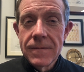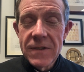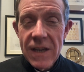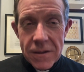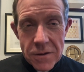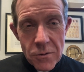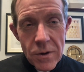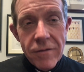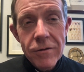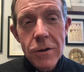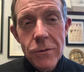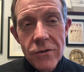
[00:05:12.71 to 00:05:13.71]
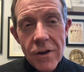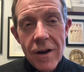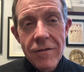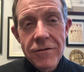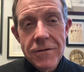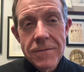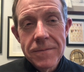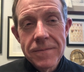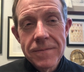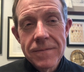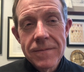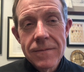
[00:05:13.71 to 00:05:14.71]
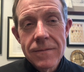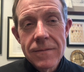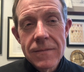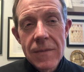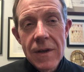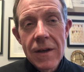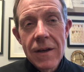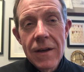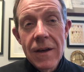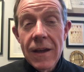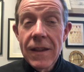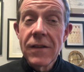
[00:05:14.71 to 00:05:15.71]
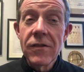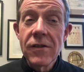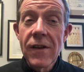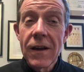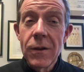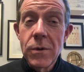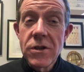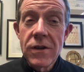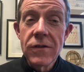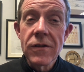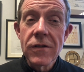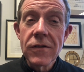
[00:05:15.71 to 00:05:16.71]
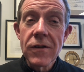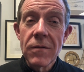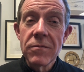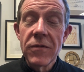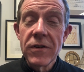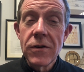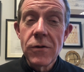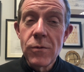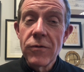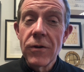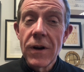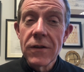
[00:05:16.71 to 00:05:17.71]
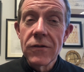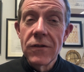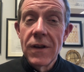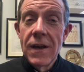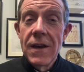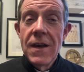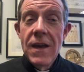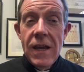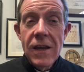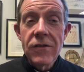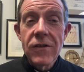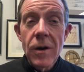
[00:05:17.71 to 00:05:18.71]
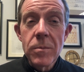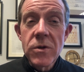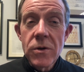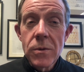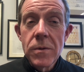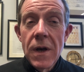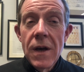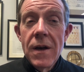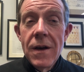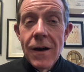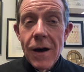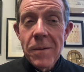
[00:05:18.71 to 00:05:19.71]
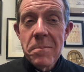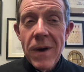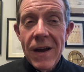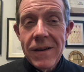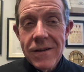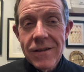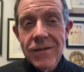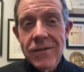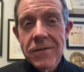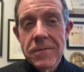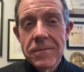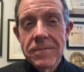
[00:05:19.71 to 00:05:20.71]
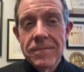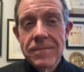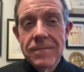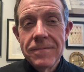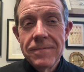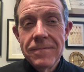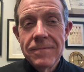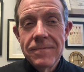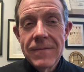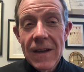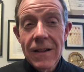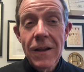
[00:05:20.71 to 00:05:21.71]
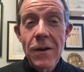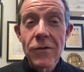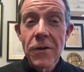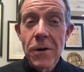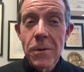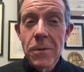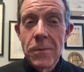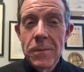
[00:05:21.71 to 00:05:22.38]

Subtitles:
Take the grave clothes off. And that's exactly what Jesus has come to do for us. He has come to unbind us and let us go.